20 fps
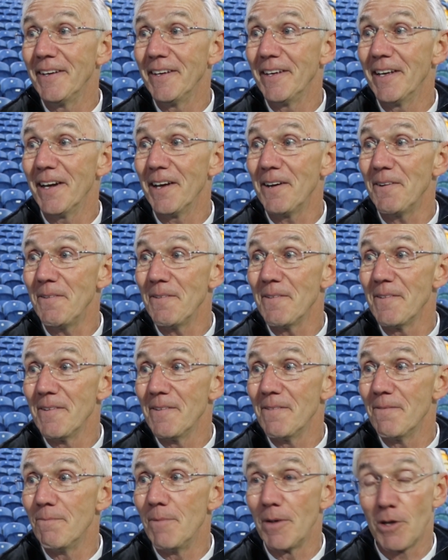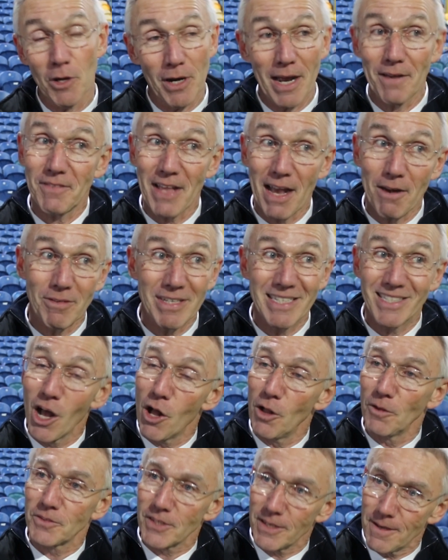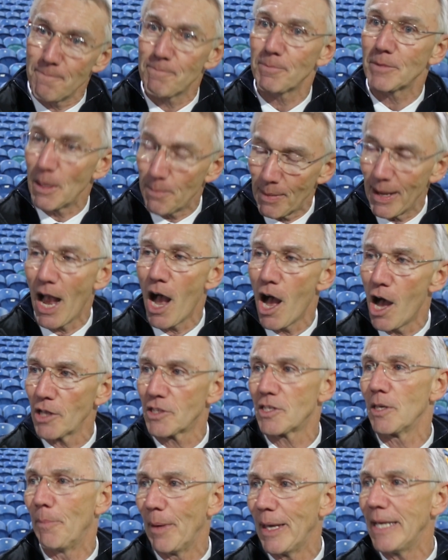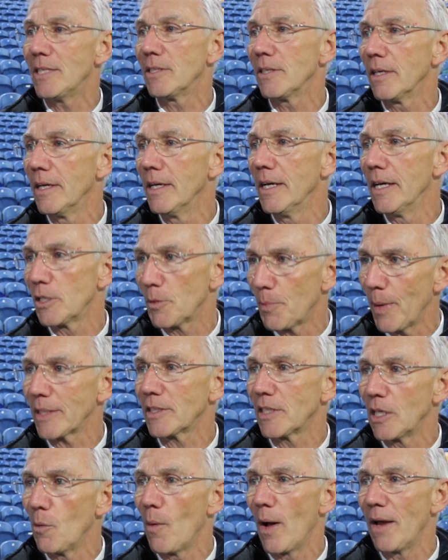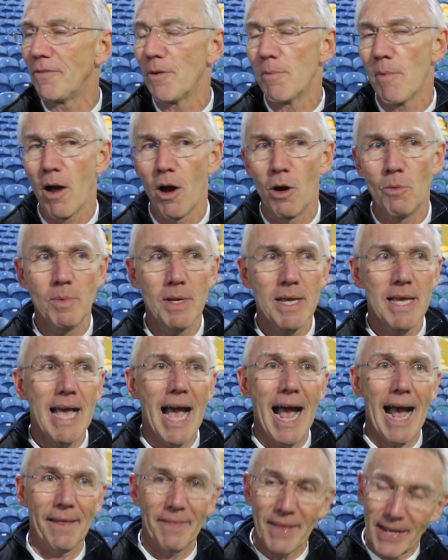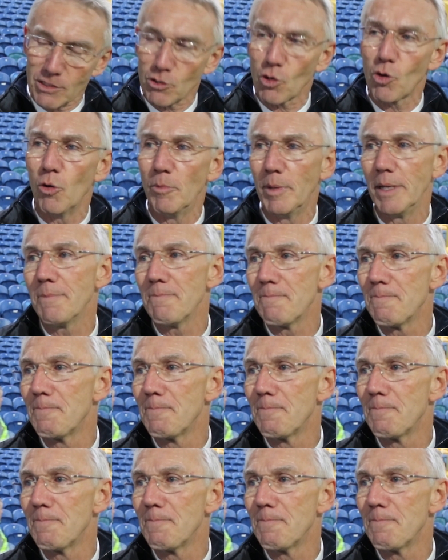You know, we've got to have that resolve to be hard to beat, especially away from home. And that's coming.